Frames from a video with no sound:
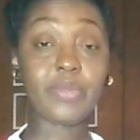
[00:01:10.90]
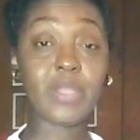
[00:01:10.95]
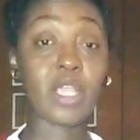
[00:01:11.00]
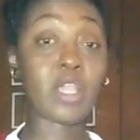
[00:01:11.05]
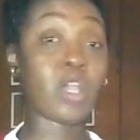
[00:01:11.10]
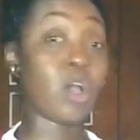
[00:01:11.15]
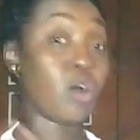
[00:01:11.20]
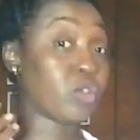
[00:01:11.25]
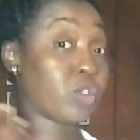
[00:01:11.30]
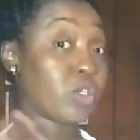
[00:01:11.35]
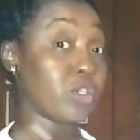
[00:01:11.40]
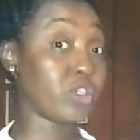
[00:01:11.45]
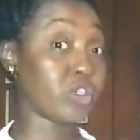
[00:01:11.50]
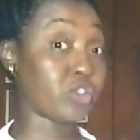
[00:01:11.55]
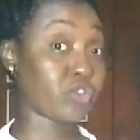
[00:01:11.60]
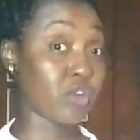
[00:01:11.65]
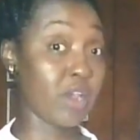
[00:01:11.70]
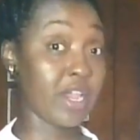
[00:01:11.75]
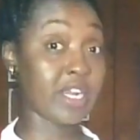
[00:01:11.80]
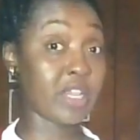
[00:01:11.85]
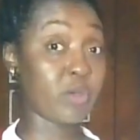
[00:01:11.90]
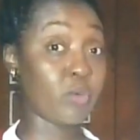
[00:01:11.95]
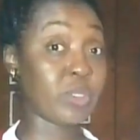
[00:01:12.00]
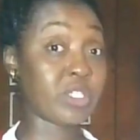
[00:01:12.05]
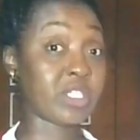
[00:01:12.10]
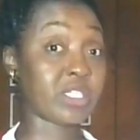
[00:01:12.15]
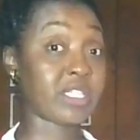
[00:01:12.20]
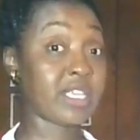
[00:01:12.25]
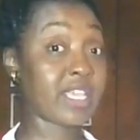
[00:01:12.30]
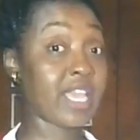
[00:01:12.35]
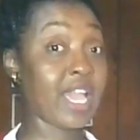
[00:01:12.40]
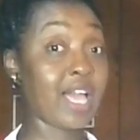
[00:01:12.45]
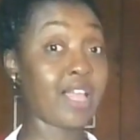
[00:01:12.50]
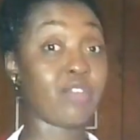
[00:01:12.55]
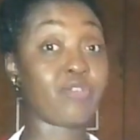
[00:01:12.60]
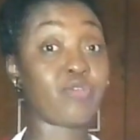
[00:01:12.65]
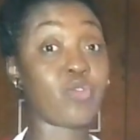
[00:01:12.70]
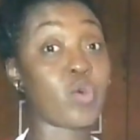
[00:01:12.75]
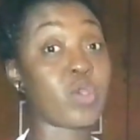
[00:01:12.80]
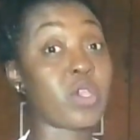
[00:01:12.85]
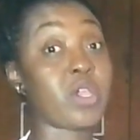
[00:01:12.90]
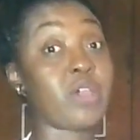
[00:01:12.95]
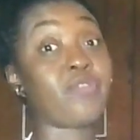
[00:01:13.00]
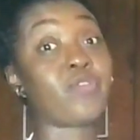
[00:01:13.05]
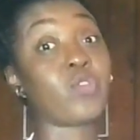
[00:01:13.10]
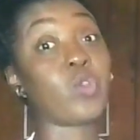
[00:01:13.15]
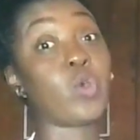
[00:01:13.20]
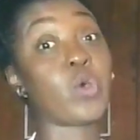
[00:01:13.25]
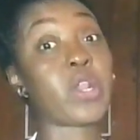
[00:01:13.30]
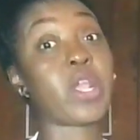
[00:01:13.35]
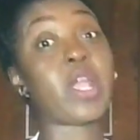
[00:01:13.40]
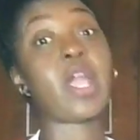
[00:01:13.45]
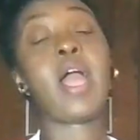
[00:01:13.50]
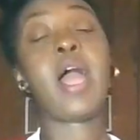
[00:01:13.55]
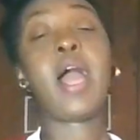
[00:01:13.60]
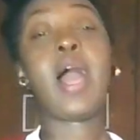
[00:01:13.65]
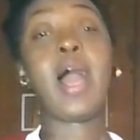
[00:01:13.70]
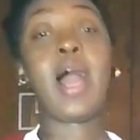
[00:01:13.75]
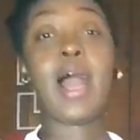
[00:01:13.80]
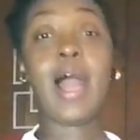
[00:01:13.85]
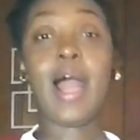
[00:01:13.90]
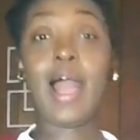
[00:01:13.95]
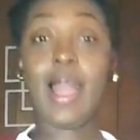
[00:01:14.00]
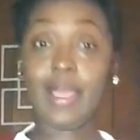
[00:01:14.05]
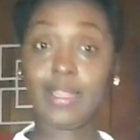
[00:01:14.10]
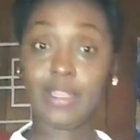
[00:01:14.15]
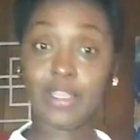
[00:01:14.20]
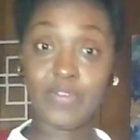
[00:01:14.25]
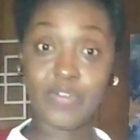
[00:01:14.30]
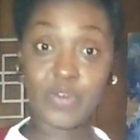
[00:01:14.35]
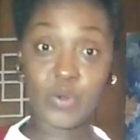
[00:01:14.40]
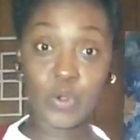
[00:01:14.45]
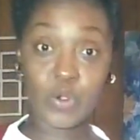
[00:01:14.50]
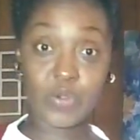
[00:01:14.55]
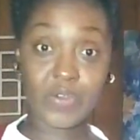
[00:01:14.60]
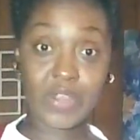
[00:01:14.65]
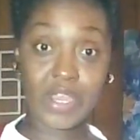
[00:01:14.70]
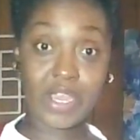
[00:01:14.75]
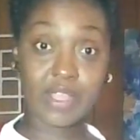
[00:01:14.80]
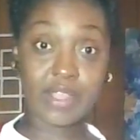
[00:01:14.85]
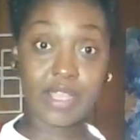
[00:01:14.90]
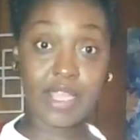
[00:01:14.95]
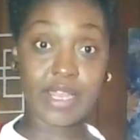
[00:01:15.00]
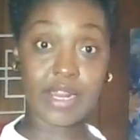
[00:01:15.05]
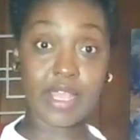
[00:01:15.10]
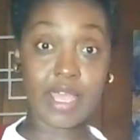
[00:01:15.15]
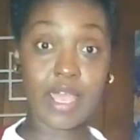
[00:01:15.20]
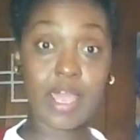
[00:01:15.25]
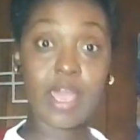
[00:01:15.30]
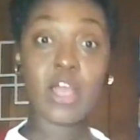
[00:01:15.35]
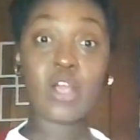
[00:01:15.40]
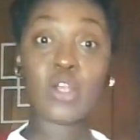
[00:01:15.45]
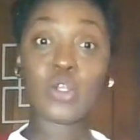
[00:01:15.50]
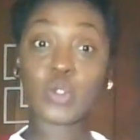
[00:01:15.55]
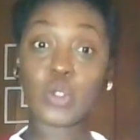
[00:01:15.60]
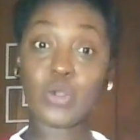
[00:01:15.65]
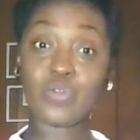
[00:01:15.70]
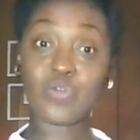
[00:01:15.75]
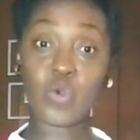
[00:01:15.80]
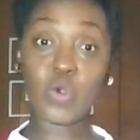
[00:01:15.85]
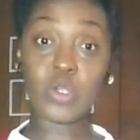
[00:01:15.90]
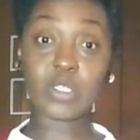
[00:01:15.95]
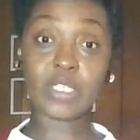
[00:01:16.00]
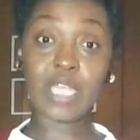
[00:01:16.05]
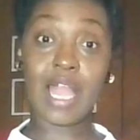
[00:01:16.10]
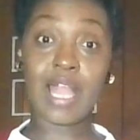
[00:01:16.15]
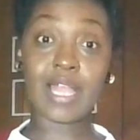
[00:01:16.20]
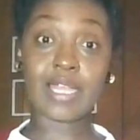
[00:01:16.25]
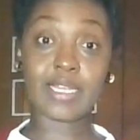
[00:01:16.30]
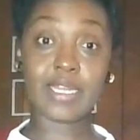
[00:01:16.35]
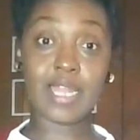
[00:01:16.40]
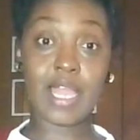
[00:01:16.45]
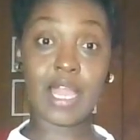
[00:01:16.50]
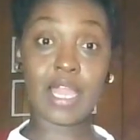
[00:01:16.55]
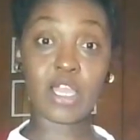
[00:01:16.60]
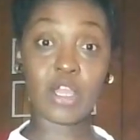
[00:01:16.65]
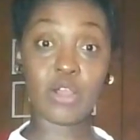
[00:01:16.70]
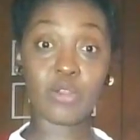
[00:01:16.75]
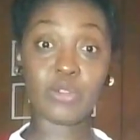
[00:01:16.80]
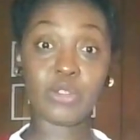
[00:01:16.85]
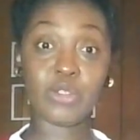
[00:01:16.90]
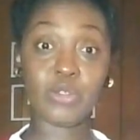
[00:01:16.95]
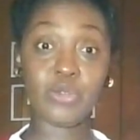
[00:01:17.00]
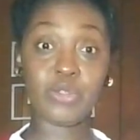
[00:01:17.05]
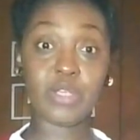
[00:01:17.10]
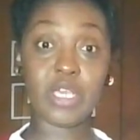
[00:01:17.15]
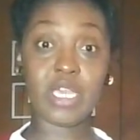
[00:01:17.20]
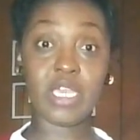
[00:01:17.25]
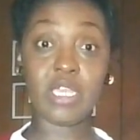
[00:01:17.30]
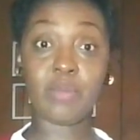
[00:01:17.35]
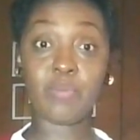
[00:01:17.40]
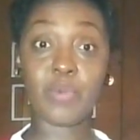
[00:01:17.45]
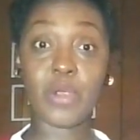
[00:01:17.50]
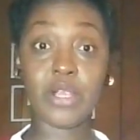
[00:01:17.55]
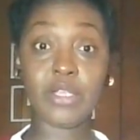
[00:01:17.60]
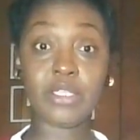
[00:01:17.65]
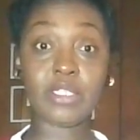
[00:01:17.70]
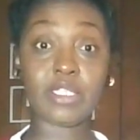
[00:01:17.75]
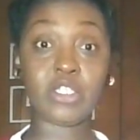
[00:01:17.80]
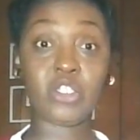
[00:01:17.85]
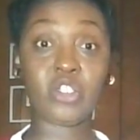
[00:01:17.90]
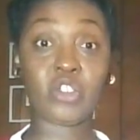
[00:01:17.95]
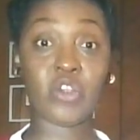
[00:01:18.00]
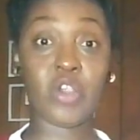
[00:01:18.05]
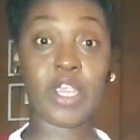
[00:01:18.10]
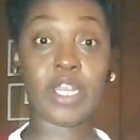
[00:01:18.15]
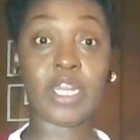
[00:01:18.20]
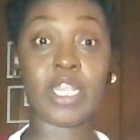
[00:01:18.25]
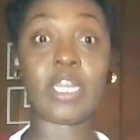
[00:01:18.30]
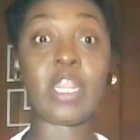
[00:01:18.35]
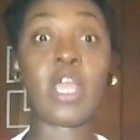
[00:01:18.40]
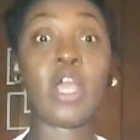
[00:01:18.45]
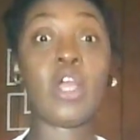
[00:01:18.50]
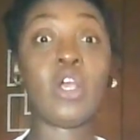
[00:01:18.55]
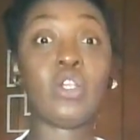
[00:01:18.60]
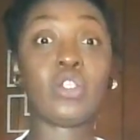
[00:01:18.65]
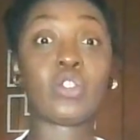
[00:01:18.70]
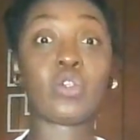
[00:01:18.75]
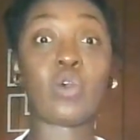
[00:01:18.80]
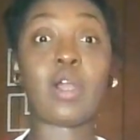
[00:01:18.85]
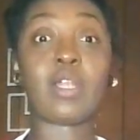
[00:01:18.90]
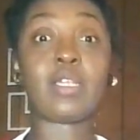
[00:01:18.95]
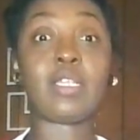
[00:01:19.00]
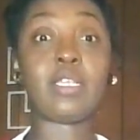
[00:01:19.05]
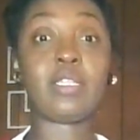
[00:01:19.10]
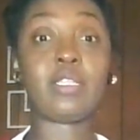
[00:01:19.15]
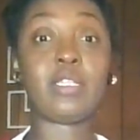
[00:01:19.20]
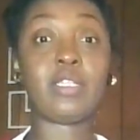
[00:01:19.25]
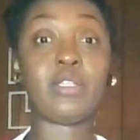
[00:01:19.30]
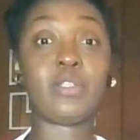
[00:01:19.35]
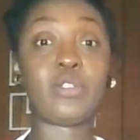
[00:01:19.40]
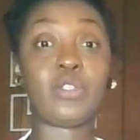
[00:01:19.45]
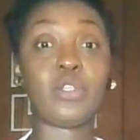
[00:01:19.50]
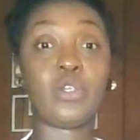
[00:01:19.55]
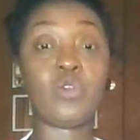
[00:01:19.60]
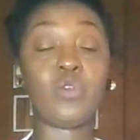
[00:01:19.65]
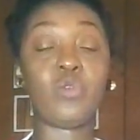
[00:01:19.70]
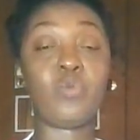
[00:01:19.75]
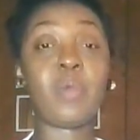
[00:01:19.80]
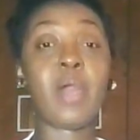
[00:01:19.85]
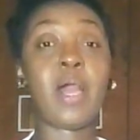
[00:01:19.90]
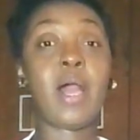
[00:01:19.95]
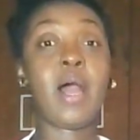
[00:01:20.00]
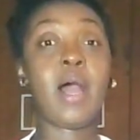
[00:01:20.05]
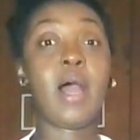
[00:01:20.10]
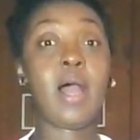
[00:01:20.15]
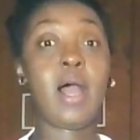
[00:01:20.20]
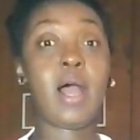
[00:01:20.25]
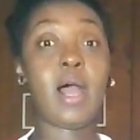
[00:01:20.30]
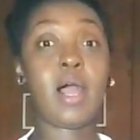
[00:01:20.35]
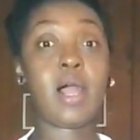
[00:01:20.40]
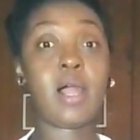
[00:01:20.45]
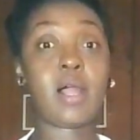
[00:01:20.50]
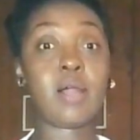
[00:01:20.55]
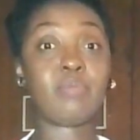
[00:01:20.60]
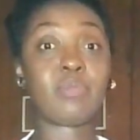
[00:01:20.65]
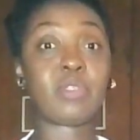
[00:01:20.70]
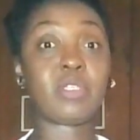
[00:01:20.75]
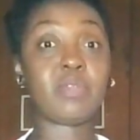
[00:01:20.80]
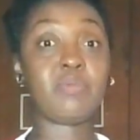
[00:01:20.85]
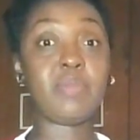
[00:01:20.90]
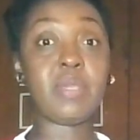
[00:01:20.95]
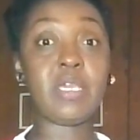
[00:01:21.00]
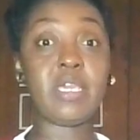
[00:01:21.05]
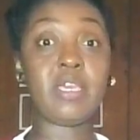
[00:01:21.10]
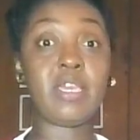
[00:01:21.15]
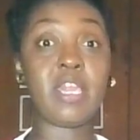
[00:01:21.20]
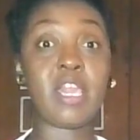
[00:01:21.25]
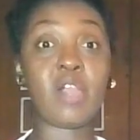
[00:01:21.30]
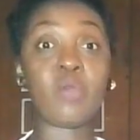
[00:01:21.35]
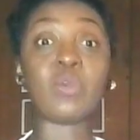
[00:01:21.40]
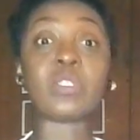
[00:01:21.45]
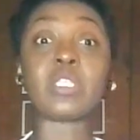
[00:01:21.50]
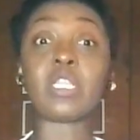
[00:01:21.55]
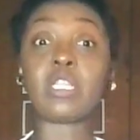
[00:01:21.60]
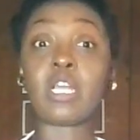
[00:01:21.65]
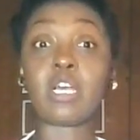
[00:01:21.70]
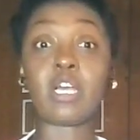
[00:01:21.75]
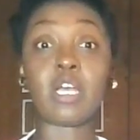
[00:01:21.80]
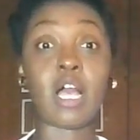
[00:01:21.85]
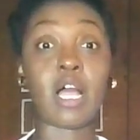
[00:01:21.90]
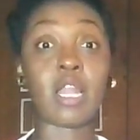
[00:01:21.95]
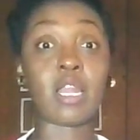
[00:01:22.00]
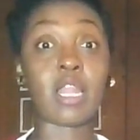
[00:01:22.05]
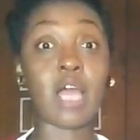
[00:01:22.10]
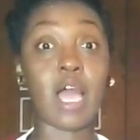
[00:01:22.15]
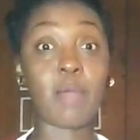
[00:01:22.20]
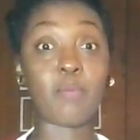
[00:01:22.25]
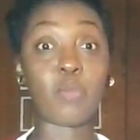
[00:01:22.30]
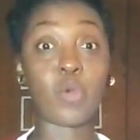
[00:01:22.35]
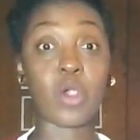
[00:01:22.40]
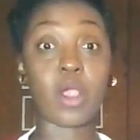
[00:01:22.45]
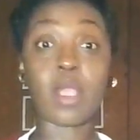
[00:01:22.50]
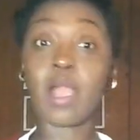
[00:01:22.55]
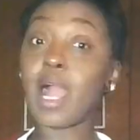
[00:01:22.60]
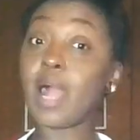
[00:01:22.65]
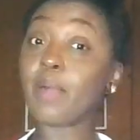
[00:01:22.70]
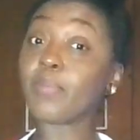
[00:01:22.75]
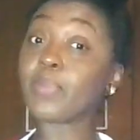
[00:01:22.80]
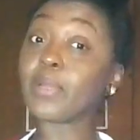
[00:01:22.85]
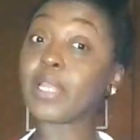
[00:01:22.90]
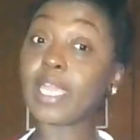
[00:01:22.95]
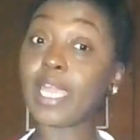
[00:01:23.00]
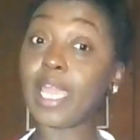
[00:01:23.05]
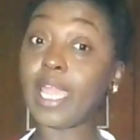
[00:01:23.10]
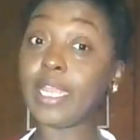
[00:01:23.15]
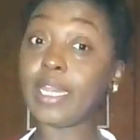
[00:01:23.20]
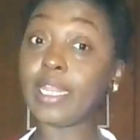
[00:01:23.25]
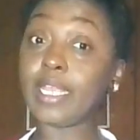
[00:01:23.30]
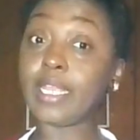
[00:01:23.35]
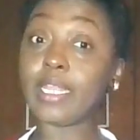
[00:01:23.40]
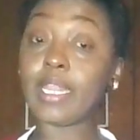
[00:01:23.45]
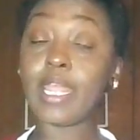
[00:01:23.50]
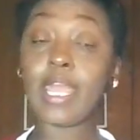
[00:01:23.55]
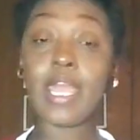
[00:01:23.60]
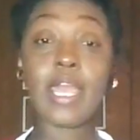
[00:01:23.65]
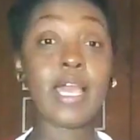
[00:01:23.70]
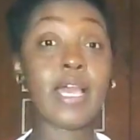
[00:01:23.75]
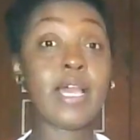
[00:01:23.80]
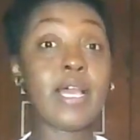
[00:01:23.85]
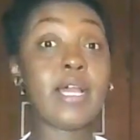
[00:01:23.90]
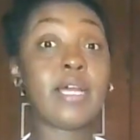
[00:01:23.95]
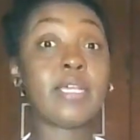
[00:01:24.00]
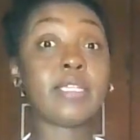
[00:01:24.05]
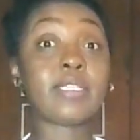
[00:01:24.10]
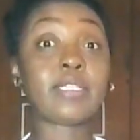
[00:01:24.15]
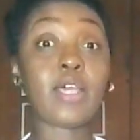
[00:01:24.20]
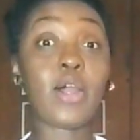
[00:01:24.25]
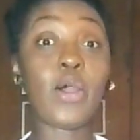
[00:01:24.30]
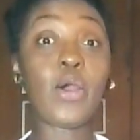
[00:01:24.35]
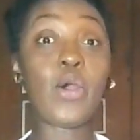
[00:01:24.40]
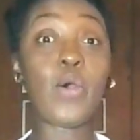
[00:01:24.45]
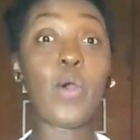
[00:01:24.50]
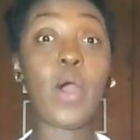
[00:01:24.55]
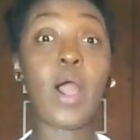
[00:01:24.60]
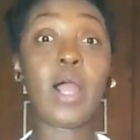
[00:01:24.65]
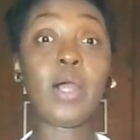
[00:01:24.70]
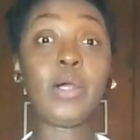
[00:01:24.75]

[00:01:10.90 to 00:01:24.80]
go to the training, which is in California and Florida. I live in North Carolina, so of course I could not go to the in-person training, so I did the Zoom. To me, it was a lot more complicated. So,